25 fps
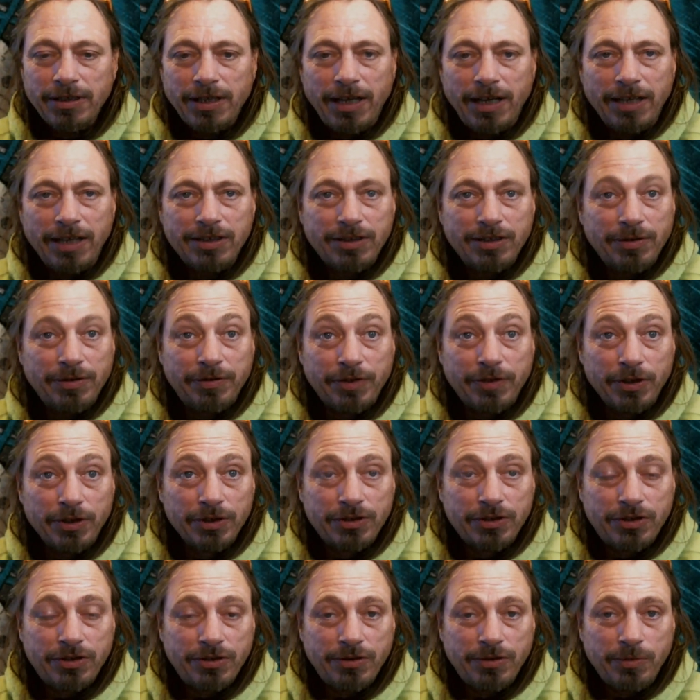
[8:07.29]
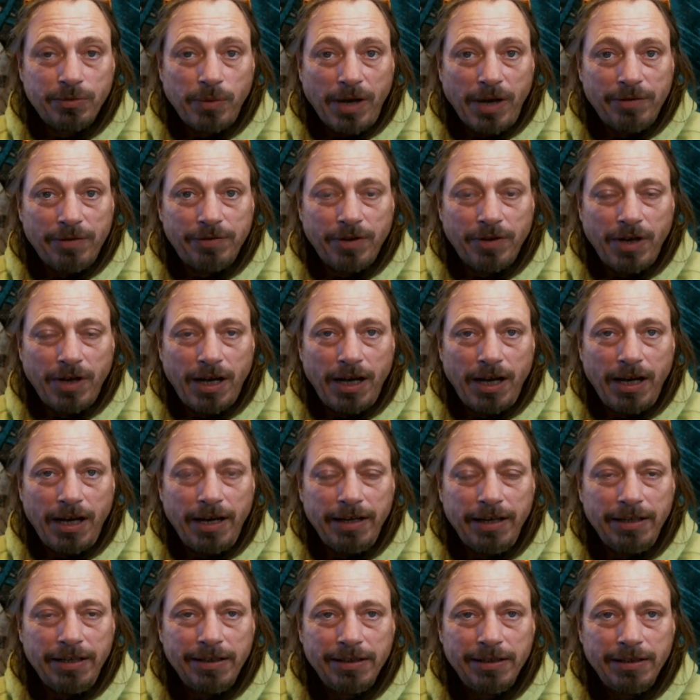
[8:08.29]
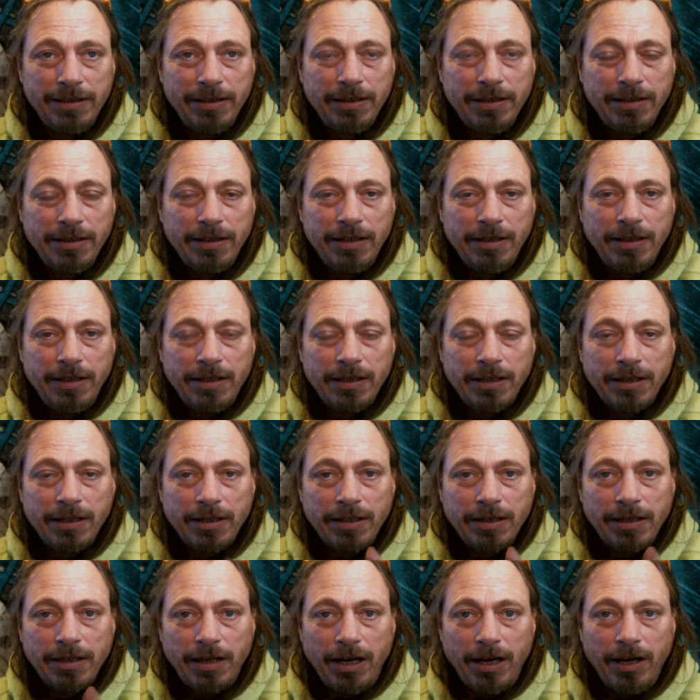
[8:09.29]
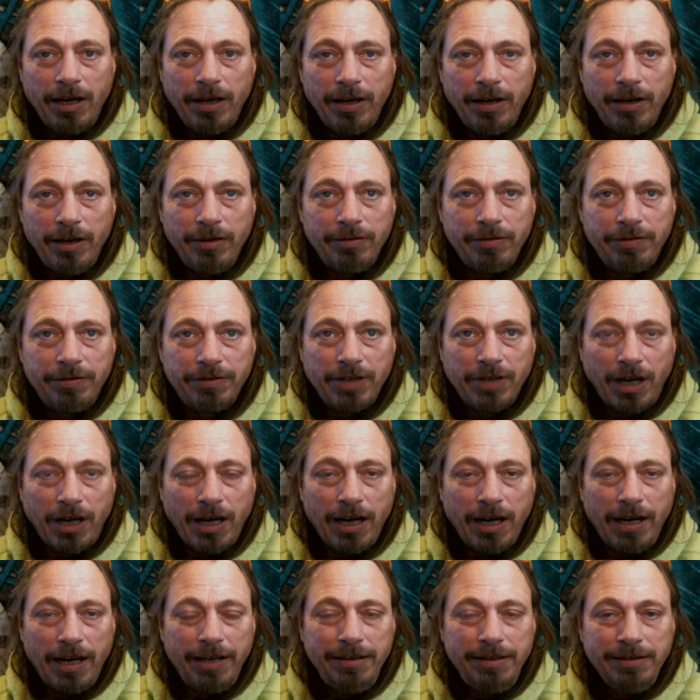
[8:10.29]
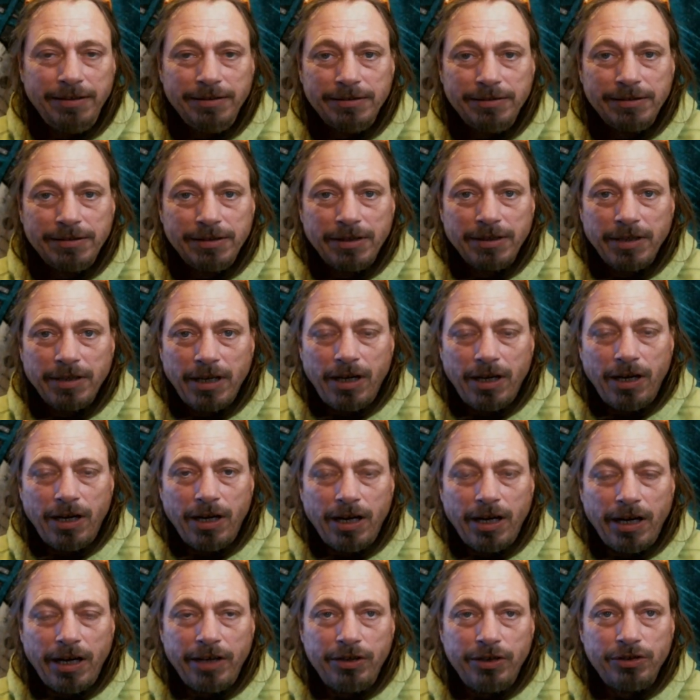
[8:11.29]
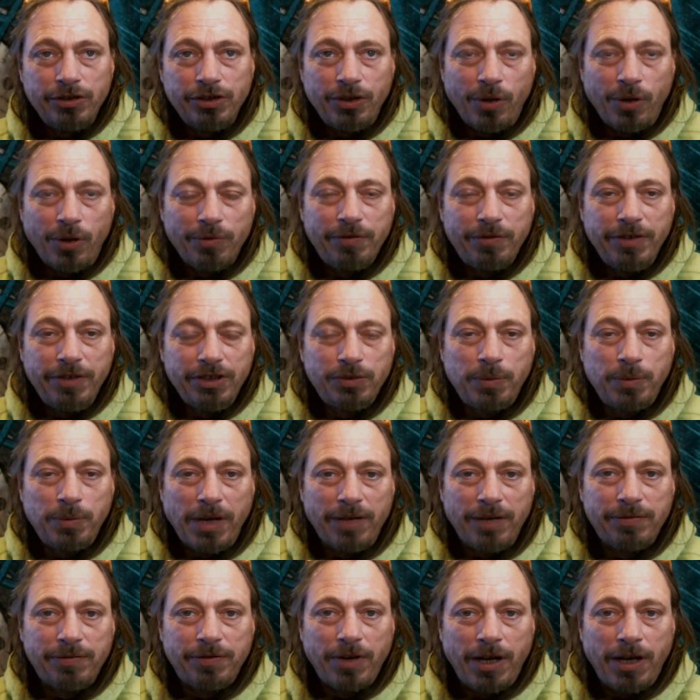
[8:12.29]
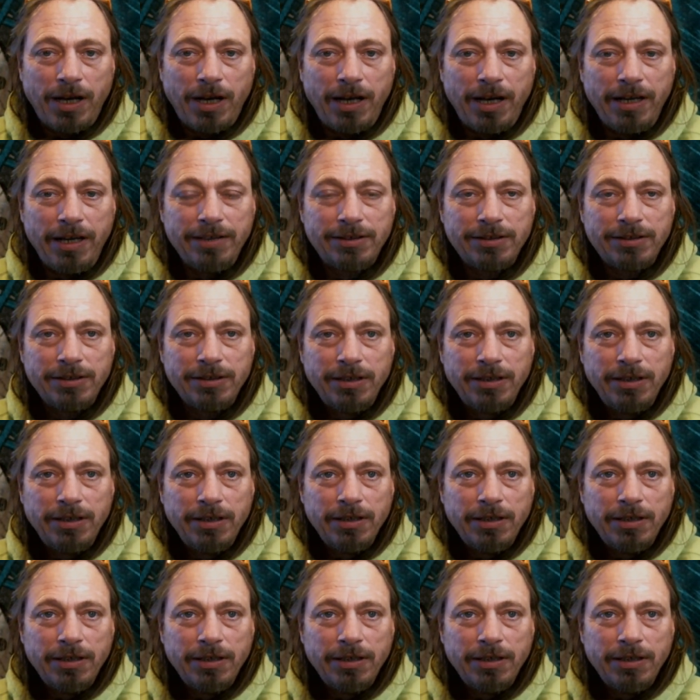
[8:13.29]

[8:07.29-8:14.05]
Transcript: That's the first wet fly I've tied. Uh, I usually don't fish wet flies.